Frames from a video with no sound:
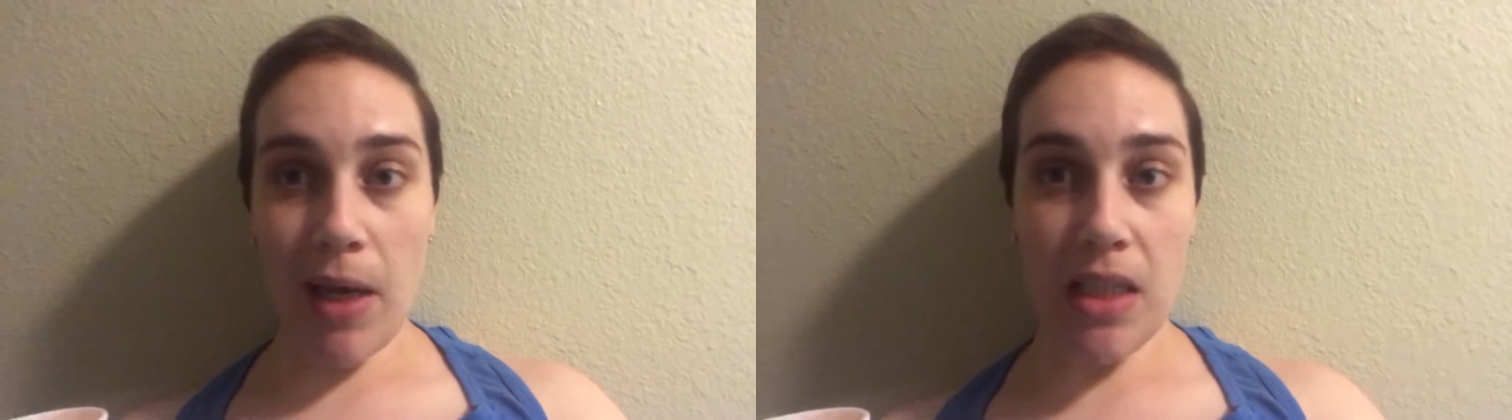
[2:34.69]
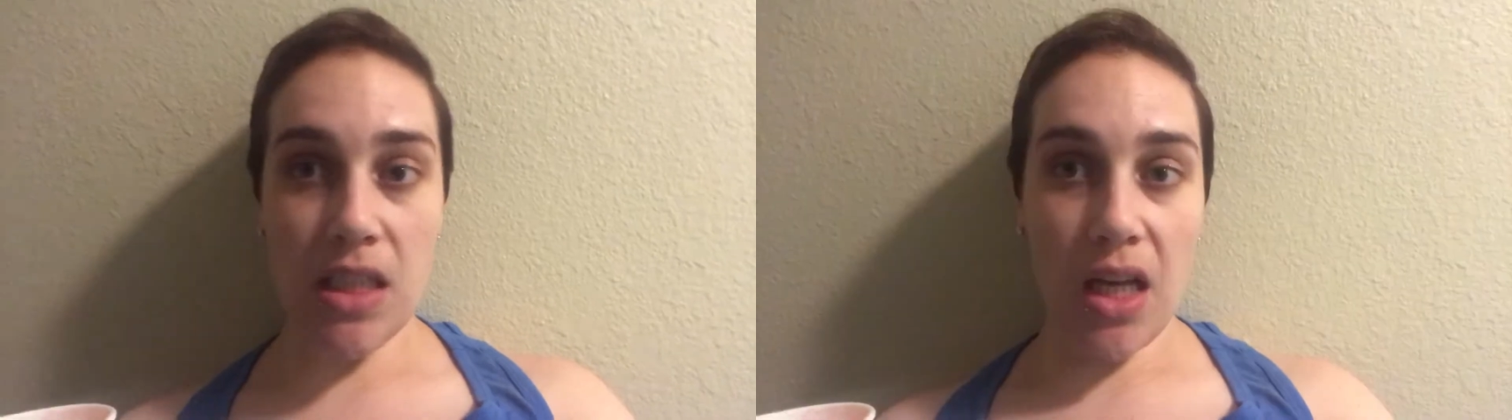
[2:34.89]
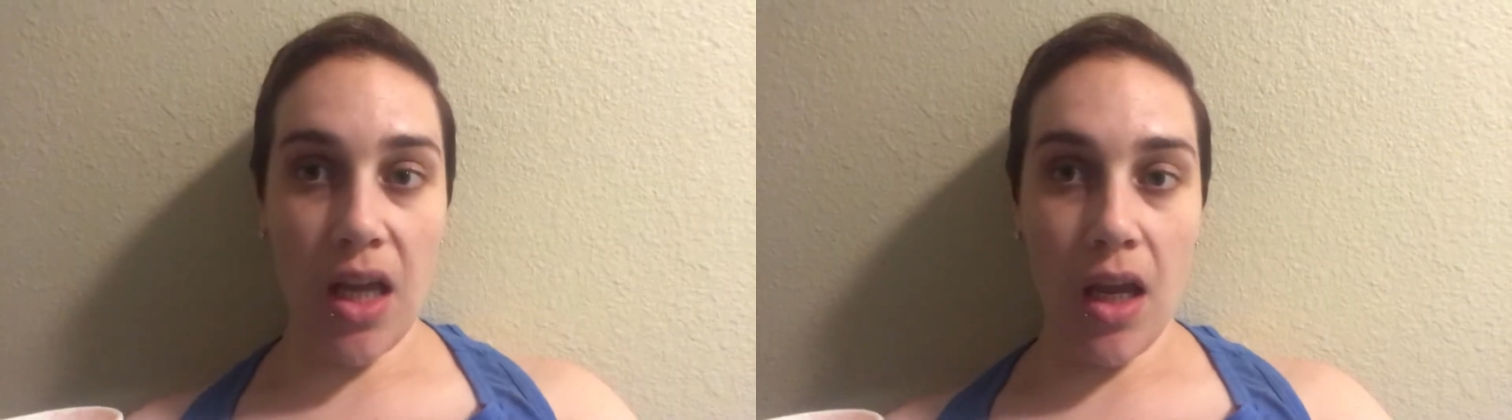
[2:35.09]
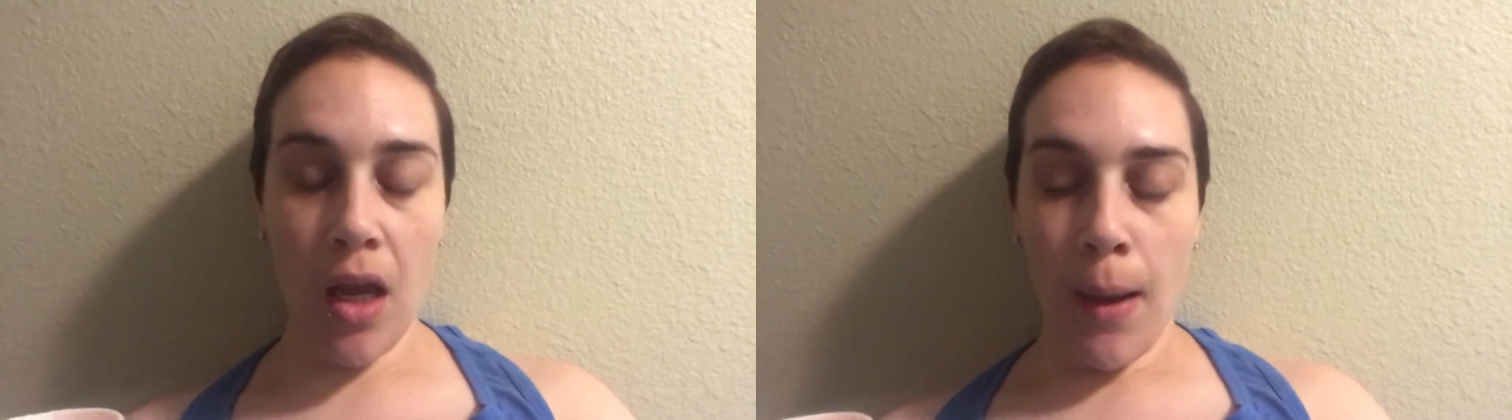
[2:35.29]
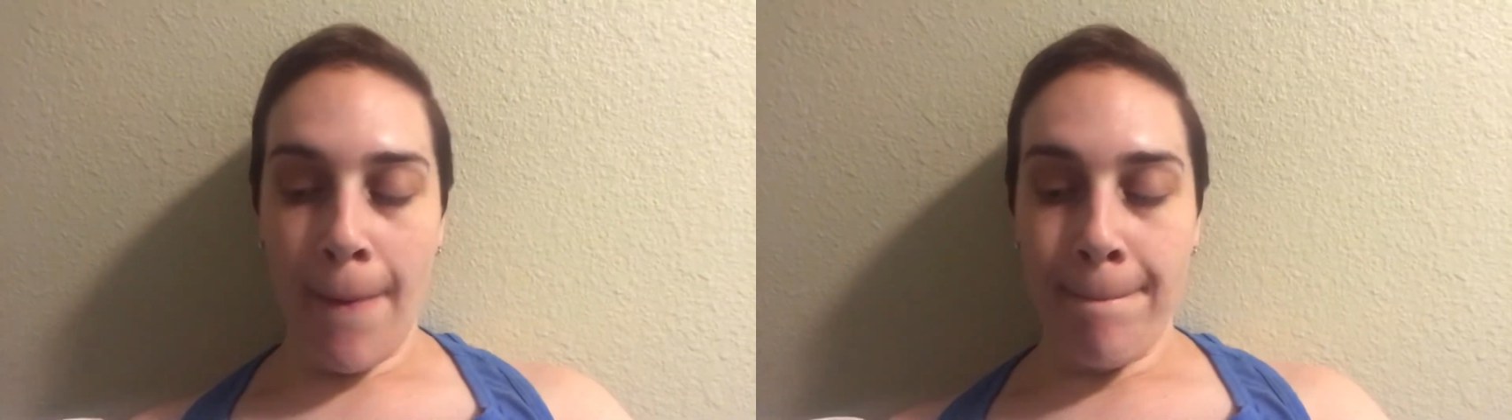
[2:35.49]
bought today.
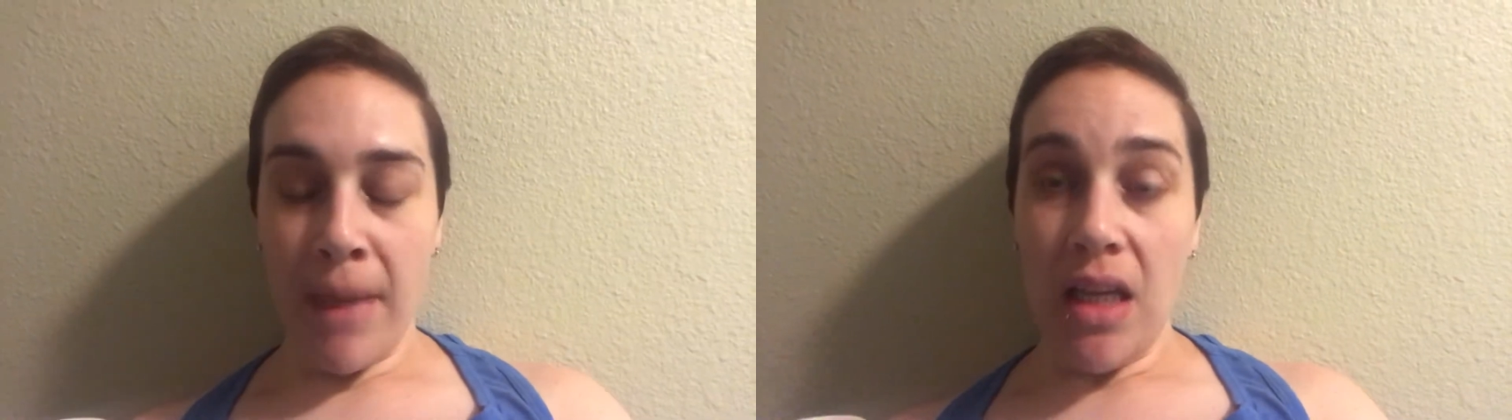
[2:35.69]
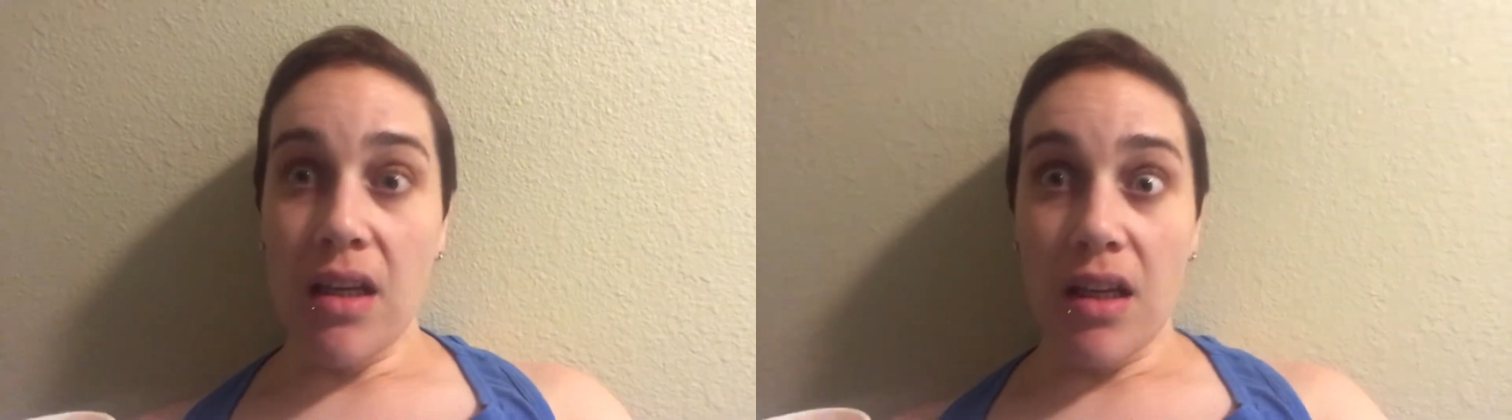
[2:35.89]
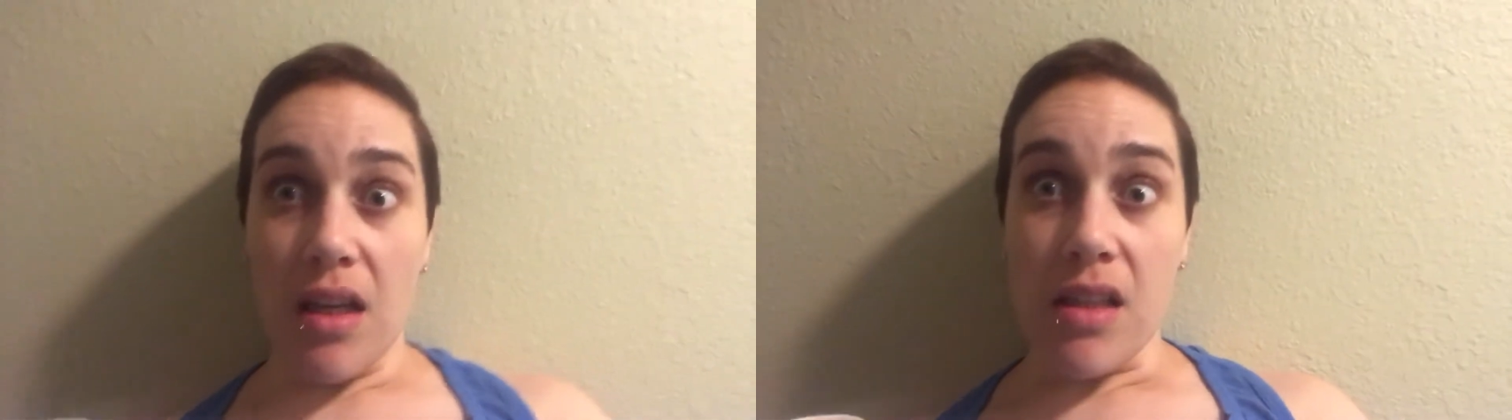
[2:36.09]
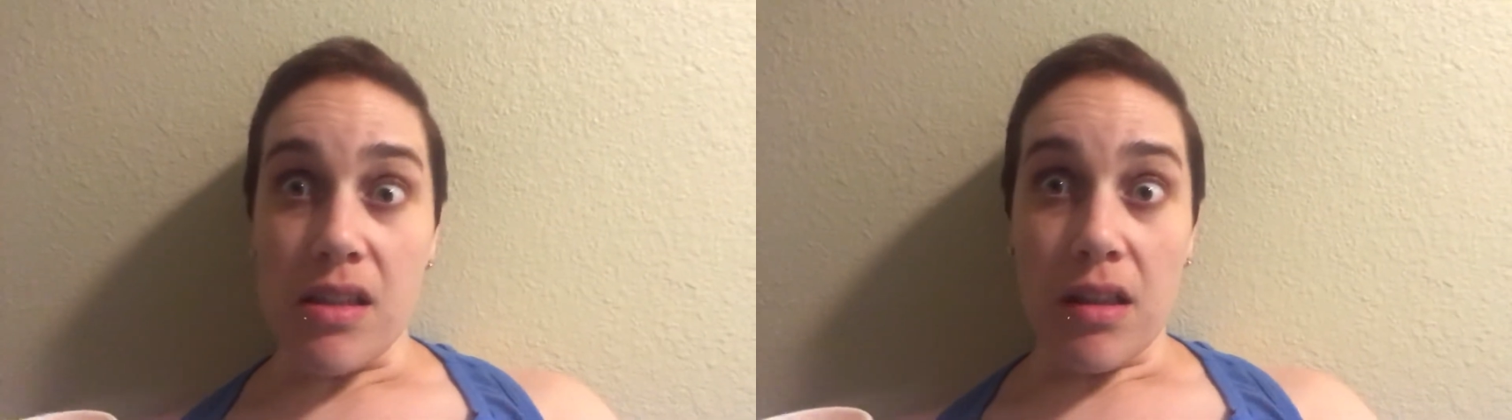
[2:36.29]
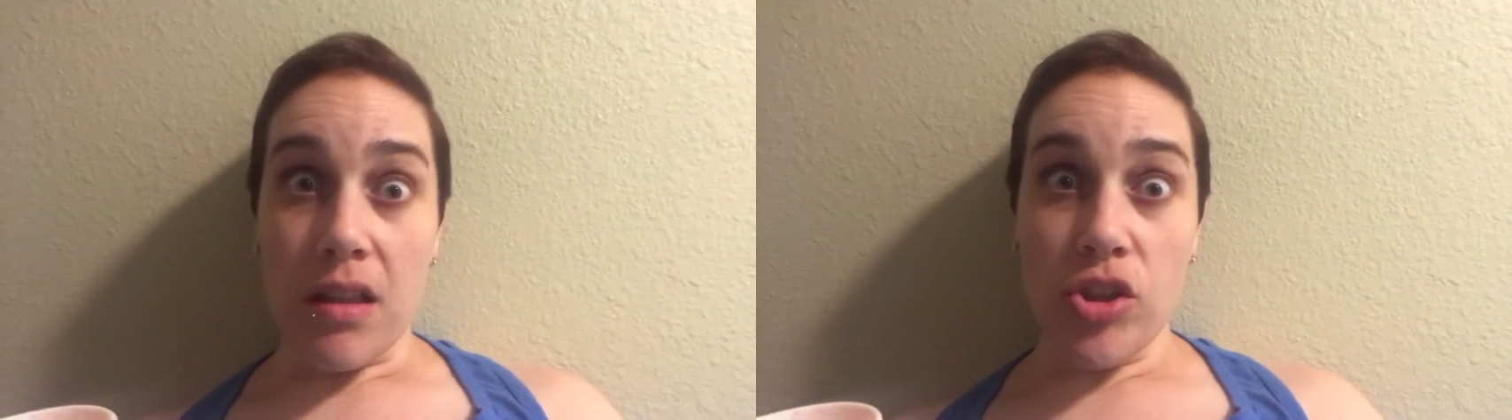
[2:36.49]
It's
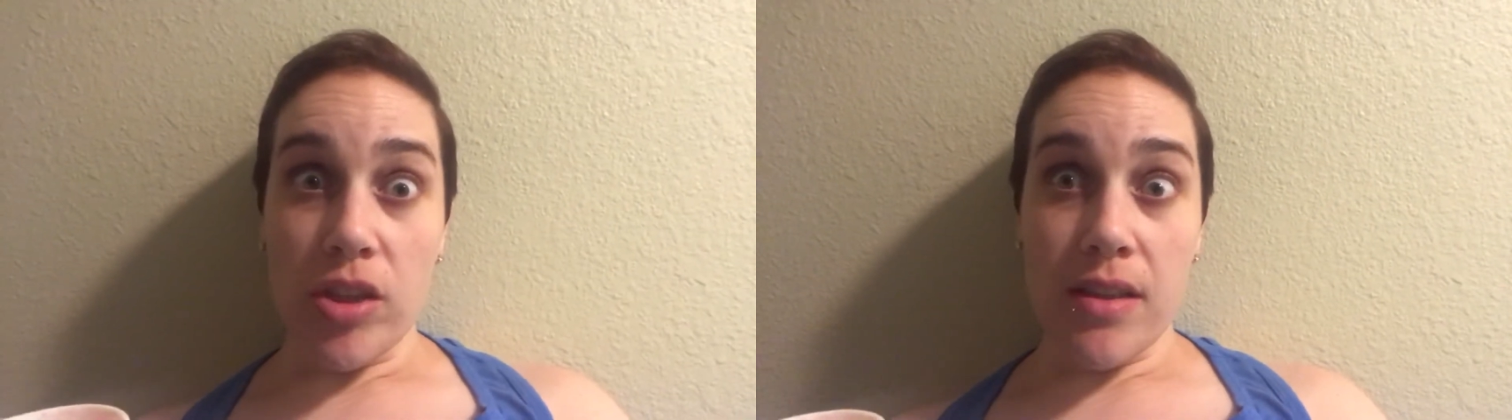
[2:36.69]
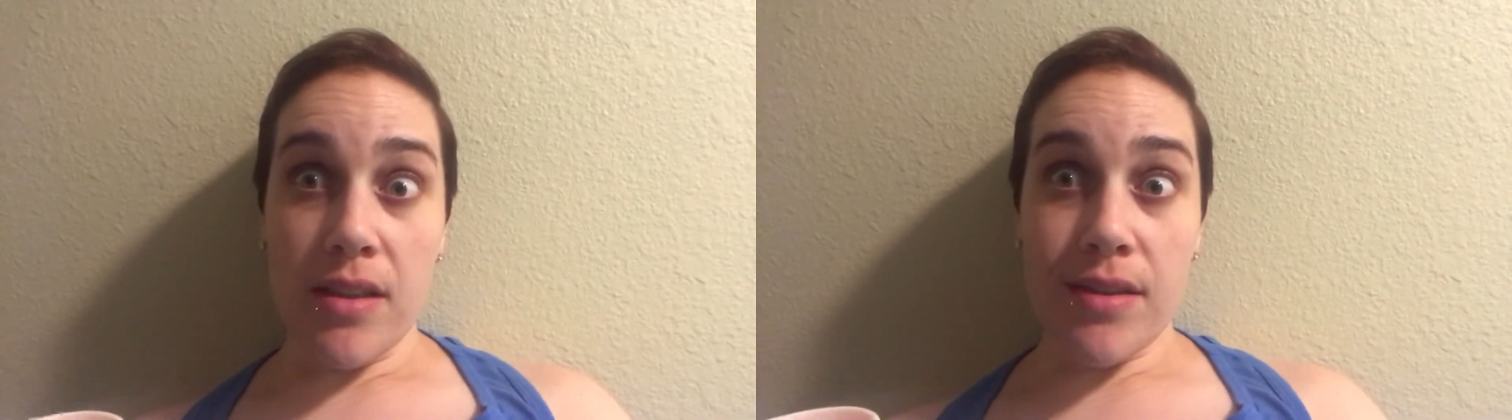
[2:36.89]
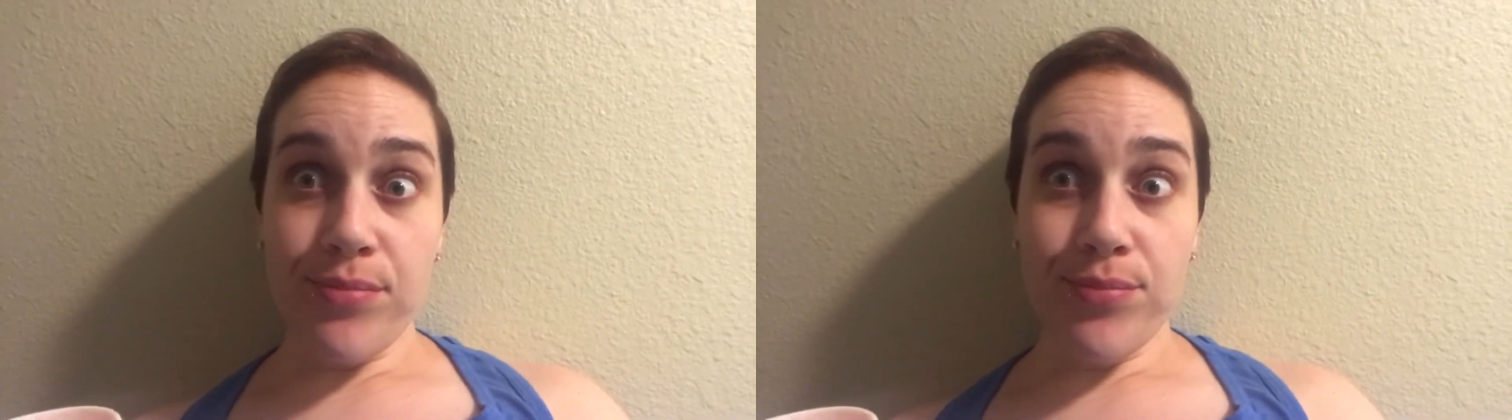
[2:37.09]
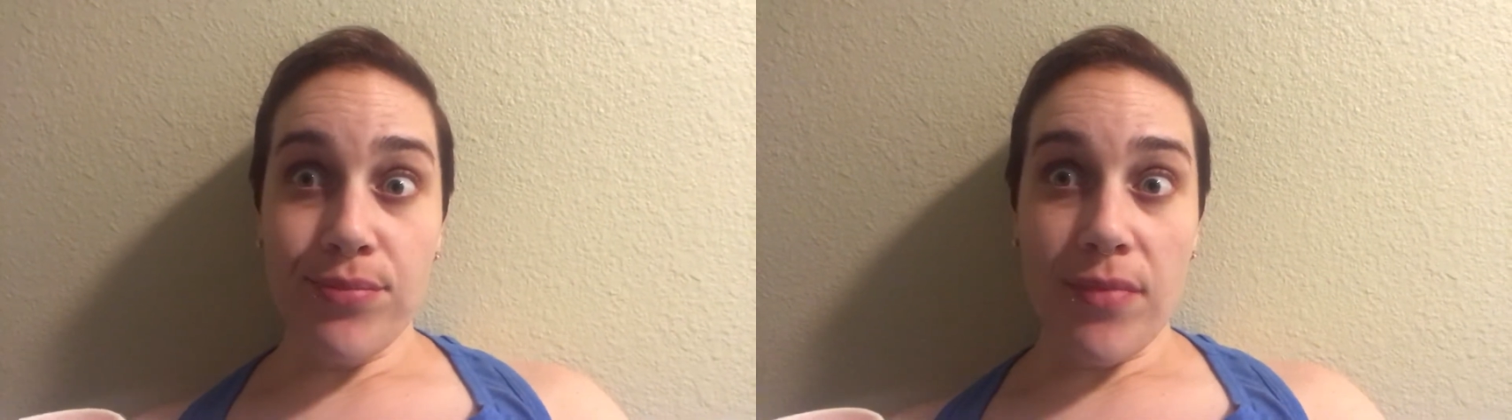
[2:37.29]
delicious.